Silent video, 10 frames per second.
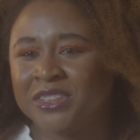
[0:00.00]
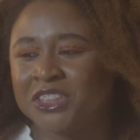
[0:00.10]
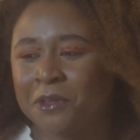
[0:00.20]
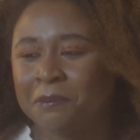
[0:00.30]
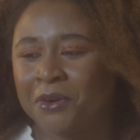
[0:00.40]

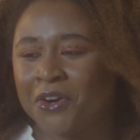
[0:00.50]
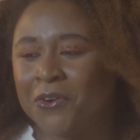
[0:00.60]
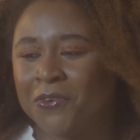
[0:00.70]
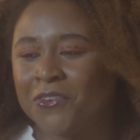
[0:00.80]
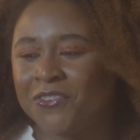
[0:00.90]
was to
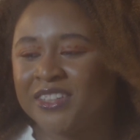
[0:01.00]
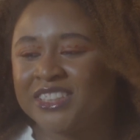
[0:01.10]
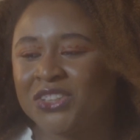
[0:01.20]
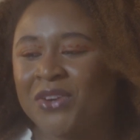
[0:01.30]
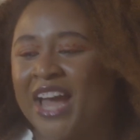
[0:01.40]
prove
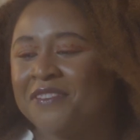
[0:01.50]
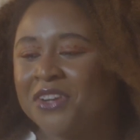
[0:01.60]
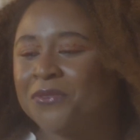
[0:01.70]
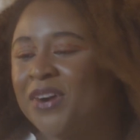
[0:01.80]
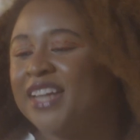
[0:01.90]
to
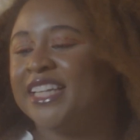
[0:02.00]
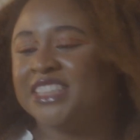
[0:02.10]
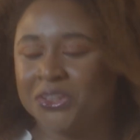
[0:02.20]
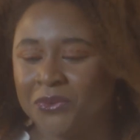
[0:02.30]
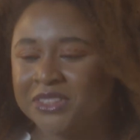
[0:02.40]
everyone
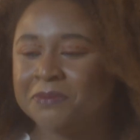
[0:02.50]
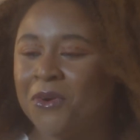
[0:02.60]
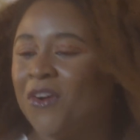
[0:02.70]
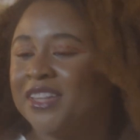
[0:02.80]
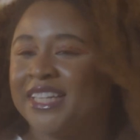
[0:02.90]
that she was
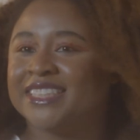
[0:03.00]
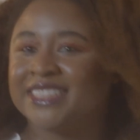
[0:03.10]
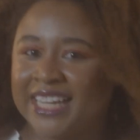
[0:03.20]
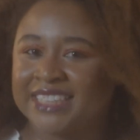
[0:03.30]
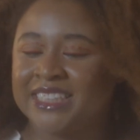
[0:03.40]
more than a
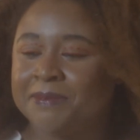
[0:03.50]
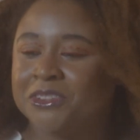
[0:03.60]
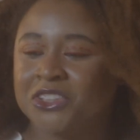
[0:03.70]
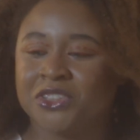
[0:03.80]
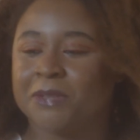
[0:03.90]
sex
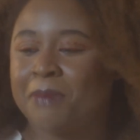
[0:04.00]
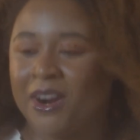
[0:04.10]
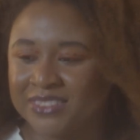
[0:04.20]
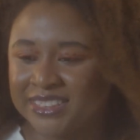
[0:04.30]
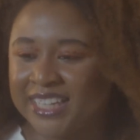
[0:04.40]
symbol, she was a
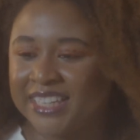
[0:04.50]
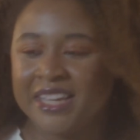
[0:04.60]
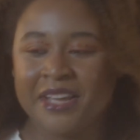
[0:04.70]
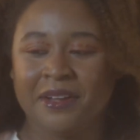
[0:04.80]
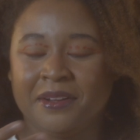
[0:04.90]

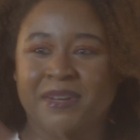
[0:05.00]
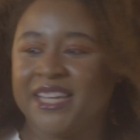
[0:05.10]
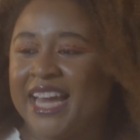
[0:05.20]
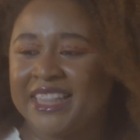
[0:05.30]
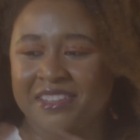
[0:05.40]
person. But
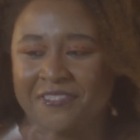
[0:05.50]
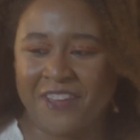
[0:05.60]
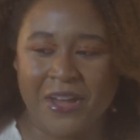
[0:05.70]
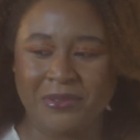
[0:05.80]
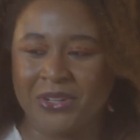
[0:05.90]
yet the
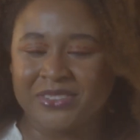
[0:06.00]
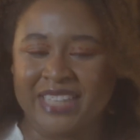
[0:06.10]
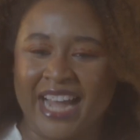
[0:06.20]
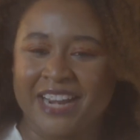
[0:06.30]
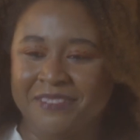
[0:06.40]
film
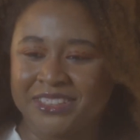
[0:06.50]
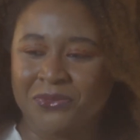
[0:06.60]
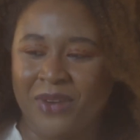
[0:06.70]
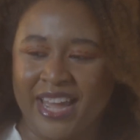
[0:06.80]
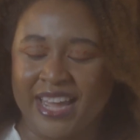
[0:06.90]
goes out of its
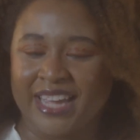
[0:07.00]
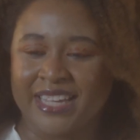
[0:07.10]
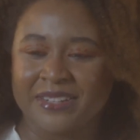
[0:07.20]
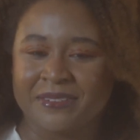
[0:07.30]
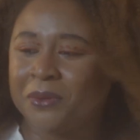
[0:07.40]

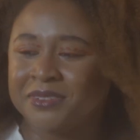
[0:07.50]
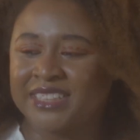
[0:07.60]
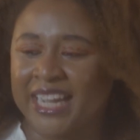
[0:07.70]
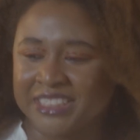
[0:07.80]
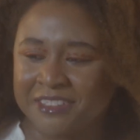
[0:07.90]
way to
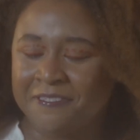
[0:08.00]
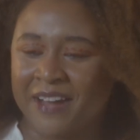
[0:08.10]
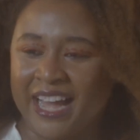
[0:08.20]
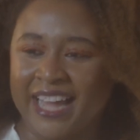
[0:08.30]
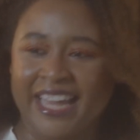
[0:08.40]

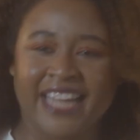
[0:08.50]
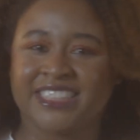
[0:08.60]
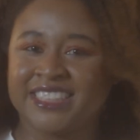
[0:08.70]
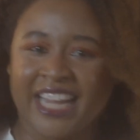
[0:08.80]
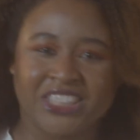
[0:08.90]
objectify
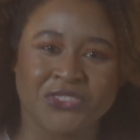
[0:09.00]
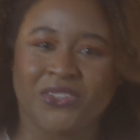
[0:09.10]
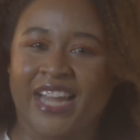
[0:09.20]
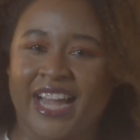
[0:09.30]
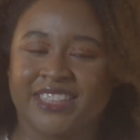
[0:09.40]
and
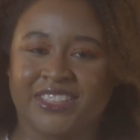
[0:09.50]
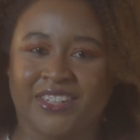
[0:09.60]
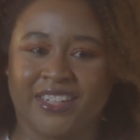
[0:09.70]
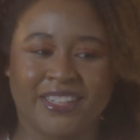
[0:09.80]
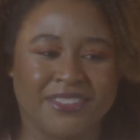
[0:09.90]
sexualize
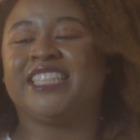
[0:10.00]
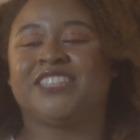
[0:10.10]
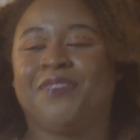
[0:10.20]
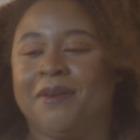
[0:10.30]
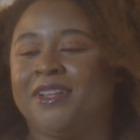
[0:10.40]
her. Like
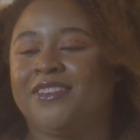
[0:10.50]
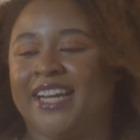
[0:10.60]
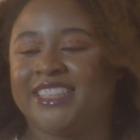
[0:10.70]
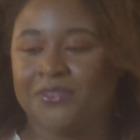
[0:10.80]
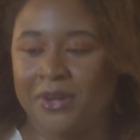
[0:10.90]
this film
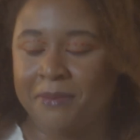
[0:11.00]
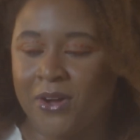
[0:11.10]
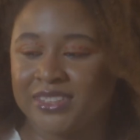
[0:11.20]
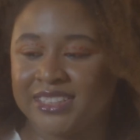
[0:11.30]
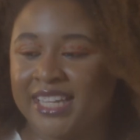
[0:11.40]
literally has three
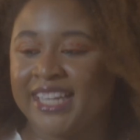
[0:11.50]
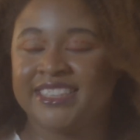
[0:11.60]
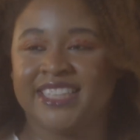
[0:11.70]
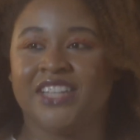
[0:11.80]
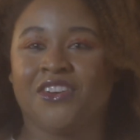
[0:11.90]
modes. It's like,
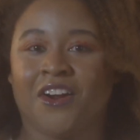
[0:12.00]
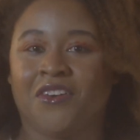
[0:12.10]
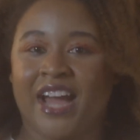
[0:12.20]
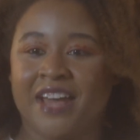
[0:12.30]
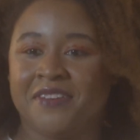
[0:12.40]
it's either
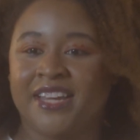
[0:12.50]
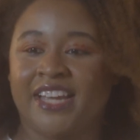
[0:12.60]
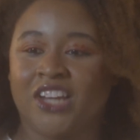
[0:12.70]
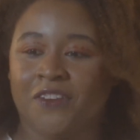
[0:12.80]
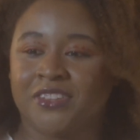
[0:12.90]
her having
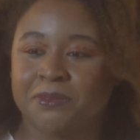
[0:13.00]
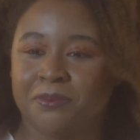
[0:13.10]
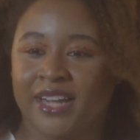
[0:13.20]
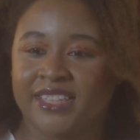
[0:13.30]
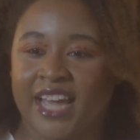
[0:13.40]
a nervous
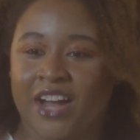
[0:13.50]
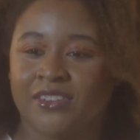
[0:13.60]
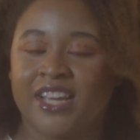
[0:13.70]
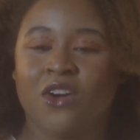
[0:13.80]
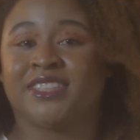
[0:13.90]

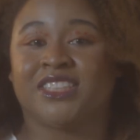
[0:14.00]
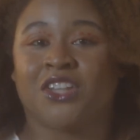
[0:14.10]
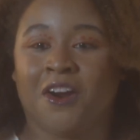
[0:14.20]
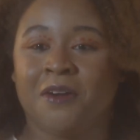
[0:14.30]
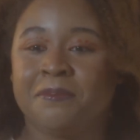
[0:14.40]
breakdown, or it's
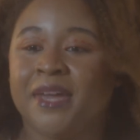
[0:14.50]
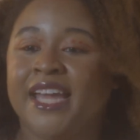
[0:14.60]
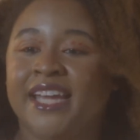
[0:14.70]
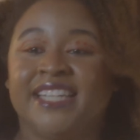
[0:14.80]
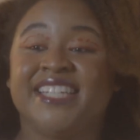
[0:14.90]
just her
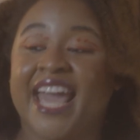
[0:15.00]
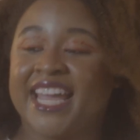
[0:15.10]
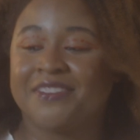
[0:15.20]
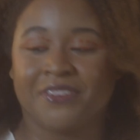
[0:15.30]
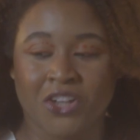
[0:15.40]
being
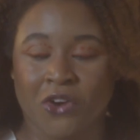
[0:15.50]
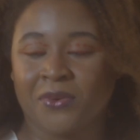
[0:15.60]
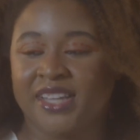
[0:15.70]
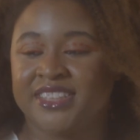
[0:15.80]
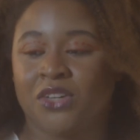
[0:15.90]
naked for no
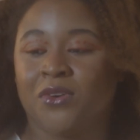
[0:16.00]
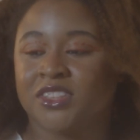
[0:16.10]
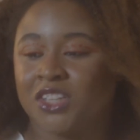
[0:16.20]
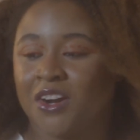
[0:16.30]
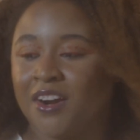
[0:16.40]
reason, or
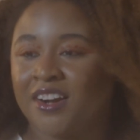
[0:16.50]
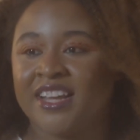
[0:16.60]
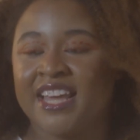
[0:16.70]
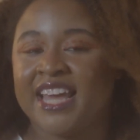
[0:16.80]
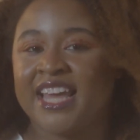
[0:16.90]
it's
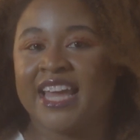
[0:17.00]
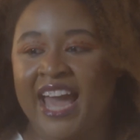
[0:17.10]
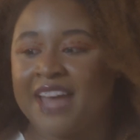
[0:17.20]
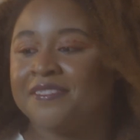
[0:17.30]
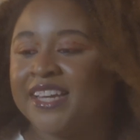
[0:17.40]
her
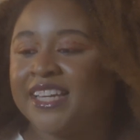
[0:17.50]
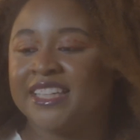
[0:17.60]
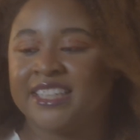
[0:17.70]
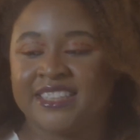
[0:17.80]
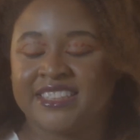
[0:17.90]

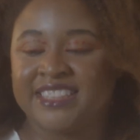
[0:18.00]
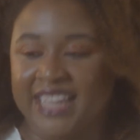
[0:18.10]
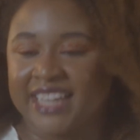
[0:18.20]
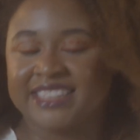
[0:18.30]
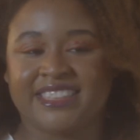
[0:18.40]
having
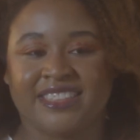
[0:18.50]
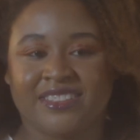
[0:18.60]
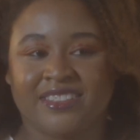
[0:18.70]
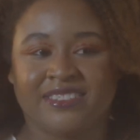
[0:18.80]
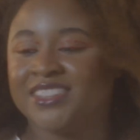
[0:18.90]
sex.
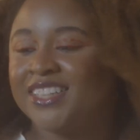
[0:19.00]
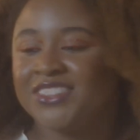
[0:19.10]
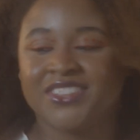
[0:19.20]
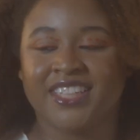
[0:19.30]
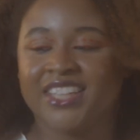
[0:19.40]
There's
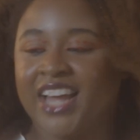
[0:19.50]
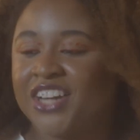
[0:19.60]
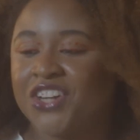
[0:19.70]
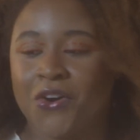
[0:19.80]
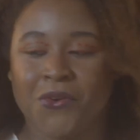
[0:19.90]
literally
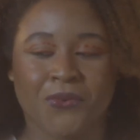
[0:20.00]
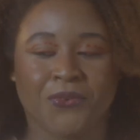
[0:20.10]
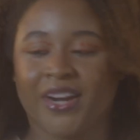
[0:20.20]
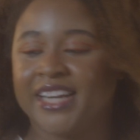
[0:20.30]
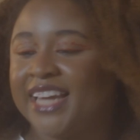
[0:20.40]
like no
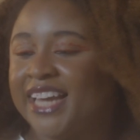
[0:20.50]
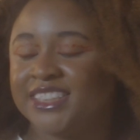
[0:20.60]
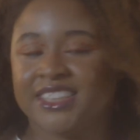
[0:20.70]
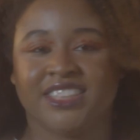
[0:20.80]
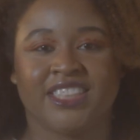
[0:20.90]

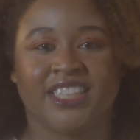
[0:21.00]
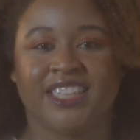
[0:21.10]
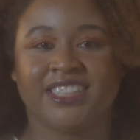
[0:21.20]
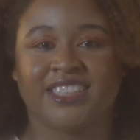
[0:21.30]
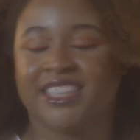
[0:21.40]
gradation to,
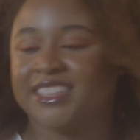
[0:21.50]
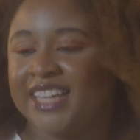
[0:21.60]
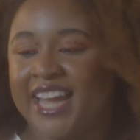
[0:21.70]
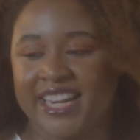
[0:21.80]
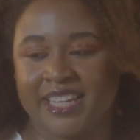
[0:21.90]
to,
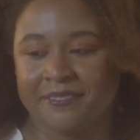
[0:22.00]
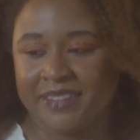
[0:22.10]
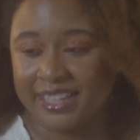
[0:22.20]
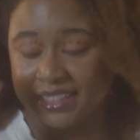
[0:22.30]
to any of